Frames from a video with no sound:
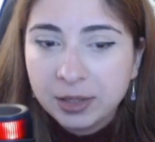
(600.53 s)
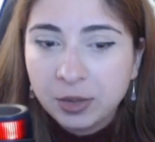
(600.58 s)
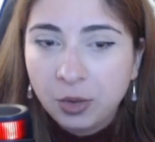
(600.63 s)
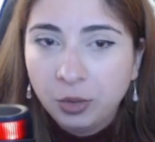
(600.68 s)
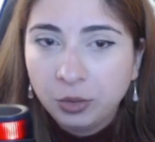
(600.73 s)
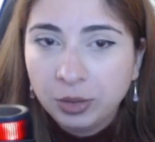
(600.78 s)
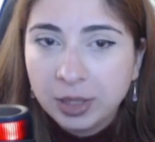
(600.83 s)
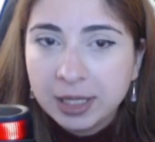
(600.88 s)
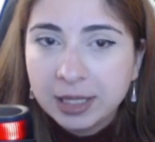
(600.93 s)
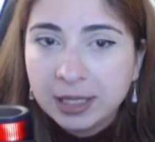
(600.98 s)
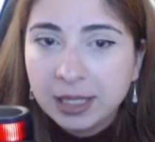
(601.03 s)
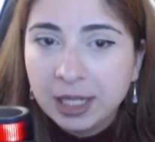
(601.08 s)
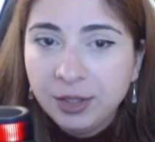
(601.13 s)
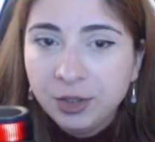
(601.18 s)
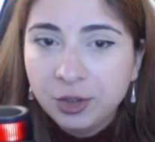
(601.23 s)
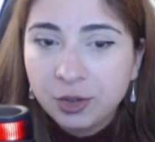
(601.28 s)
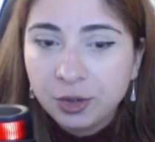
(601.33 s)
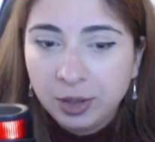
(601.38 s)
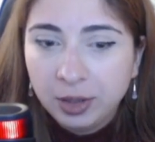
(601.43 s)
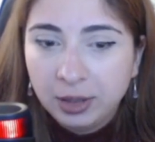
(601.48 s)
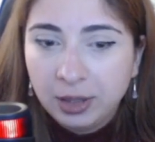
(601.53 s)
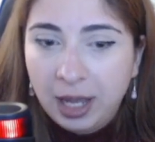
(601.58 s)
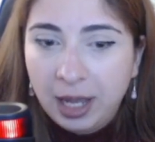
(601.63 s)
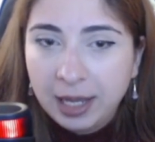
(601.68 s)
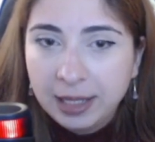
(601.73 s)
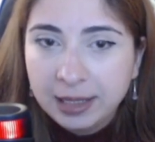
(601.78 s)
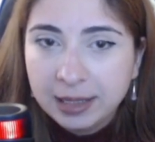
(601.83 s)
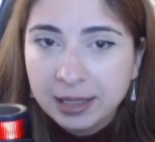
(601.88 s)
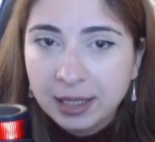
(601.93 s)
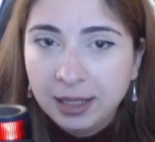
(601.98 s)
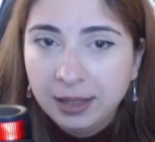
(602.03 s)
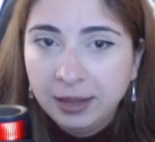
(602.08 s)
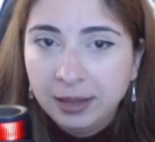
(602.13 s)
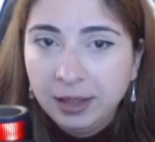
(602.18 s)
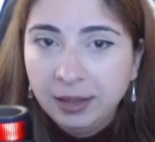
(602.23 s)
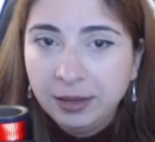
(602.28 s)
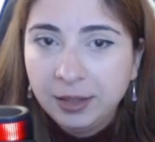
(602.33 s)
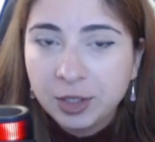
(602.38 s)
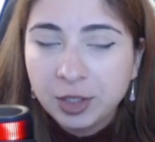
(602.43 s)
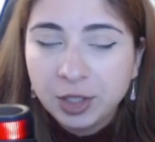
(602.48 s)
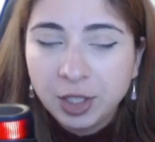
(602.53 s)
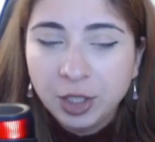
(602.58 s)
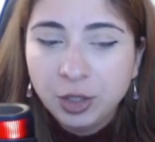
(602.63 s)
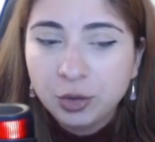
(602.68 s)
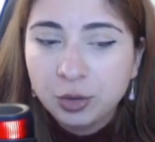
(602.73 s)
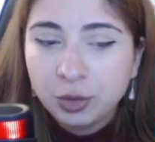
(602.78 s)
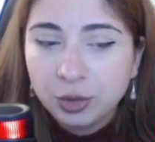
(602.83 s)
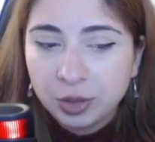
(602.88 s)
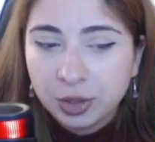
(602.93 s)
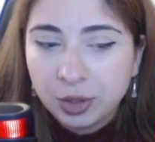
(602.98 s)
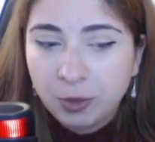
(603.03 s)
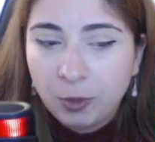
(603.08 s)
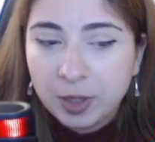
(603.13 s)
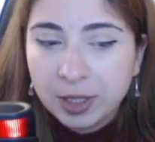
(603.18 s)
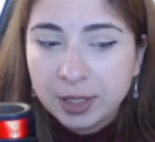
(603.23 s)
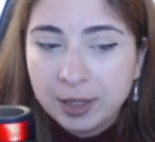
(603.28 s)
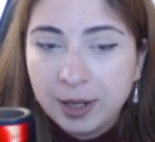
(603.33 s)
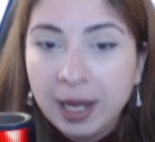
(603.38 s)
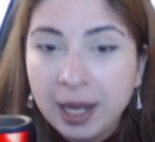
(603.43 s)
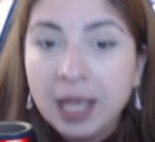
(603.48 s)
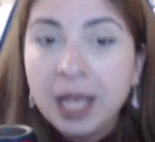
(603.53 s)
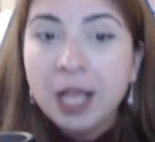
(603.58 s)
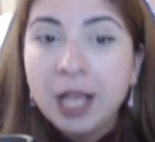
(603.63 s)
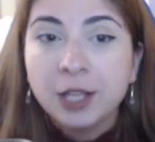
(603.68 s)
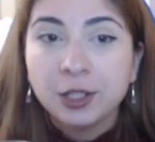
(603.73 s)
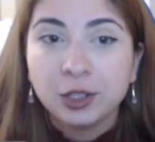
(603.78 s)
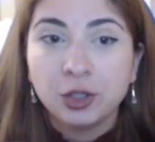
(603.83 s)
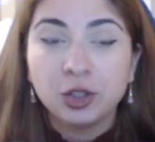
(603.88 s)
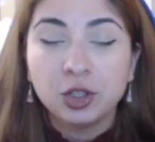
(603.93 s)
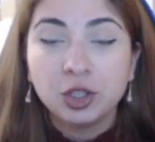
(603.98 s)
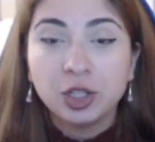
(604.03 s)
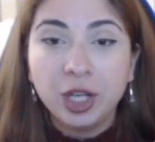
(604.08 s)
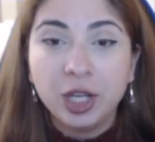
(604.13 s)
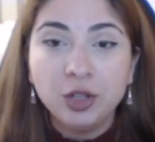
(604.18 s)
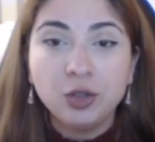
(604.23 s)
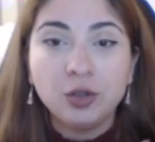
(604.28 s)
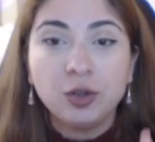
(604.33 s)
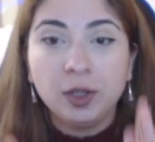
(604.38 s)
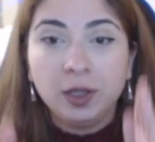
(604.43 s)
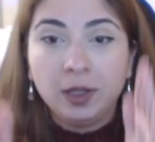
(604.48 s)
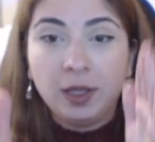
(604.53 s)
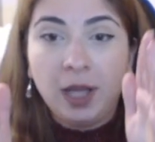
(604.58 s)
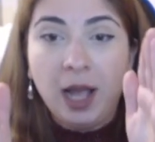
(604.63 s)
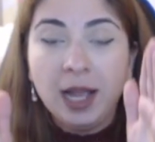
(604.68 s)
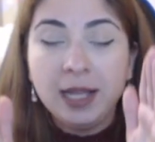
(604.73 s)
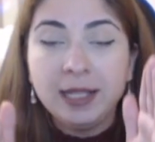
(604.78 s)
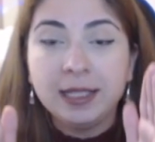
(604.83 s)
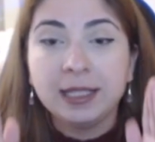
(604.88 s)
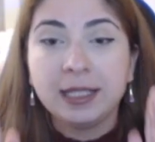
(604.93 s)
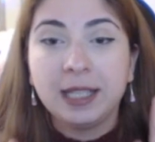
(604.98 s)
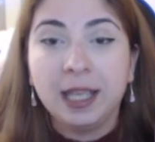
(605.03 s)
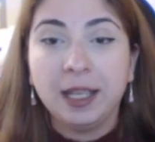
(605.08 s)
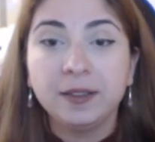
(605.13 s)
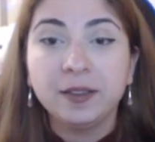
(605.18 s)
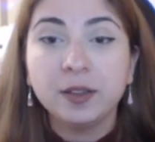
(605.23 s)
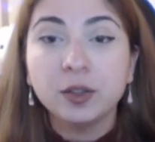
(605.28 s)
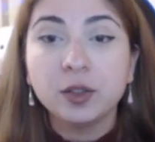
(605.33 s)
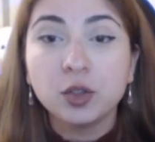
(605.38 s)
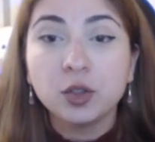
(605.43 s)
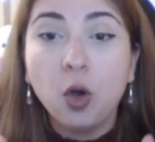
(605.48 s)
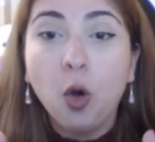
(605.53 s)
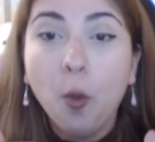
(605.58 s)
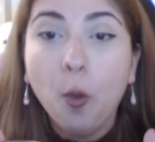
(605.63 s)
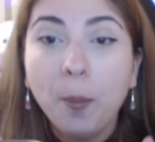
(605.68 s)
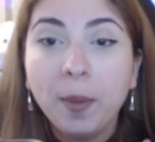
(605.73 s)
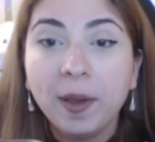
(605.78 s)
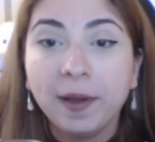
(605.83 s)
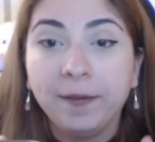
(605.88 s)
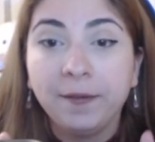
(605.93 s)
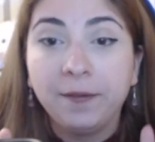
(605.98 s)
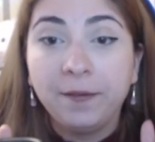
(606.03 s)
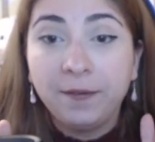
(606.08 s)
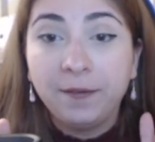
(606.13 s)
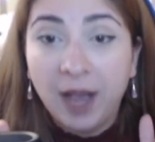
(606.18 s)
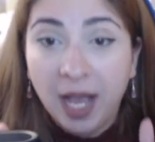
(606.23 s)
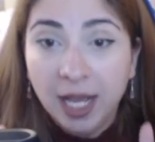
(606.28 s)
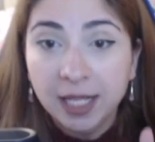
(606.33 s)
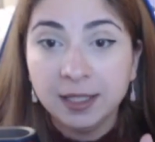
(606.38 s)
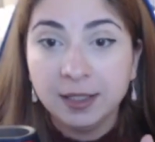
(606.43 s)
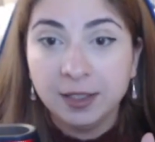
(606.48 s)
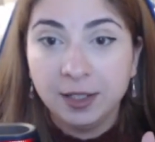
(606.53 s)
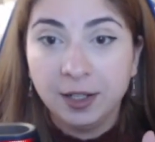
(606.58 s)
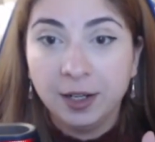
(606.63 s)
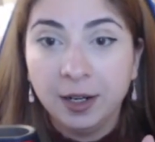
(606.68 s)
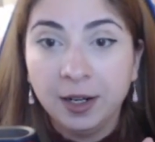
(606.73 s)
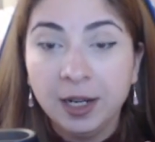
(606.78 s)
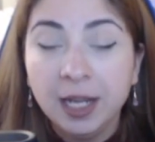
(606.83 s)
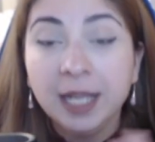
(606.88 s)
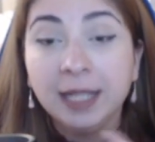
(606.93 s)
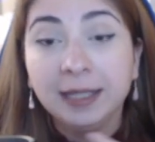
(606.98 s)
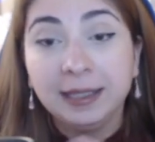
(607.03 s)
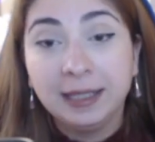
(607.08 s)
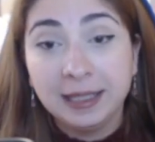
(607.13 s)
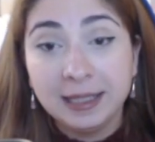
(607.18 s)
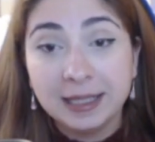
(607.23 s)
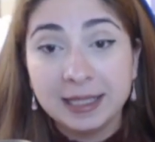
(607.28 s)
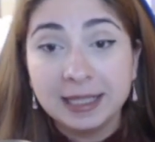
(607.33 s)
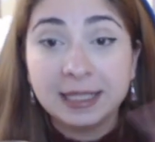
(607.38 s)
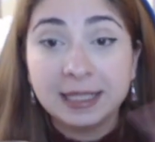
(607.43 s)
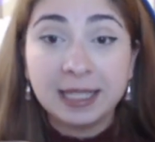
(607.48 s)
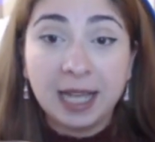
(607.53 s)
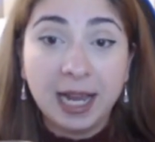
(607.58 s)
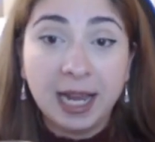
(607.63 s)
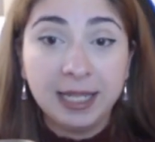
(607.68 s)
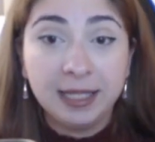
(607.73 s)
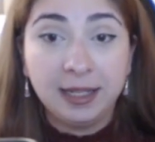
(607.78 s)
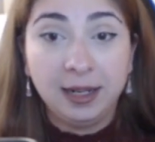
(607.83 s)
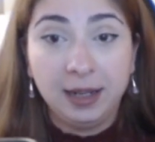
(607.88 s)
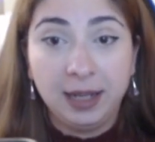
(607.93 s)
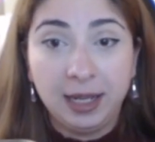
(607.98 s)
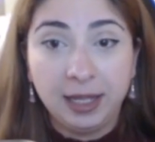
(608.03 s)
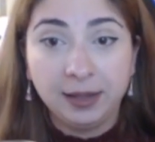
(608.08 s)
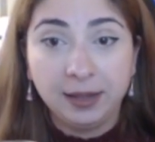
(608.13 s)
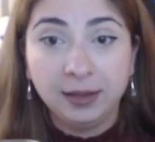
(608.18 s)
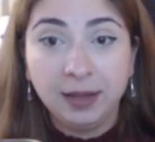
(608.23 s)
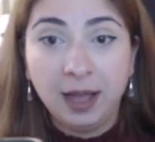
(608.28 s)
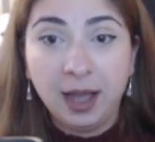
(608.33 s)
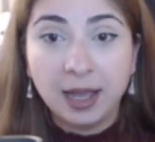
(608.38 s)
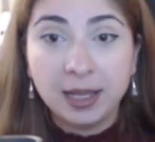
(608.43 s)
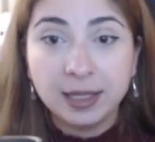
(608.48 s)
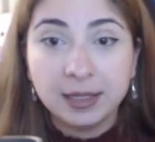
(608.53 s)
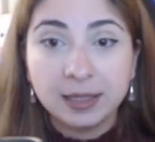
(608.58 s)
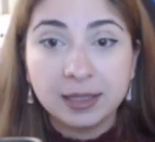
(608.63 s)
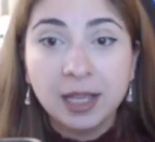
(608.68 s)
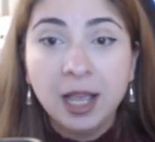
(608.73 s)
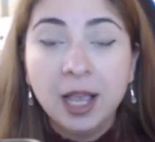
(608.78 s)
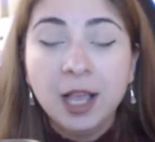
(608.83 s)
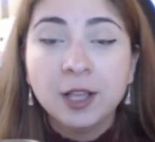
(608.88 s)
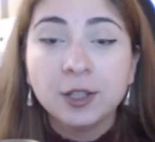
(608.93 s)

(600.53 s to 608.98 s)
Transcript: on the central lines and in the central squares, right? So central lines get open faster than side lane lines.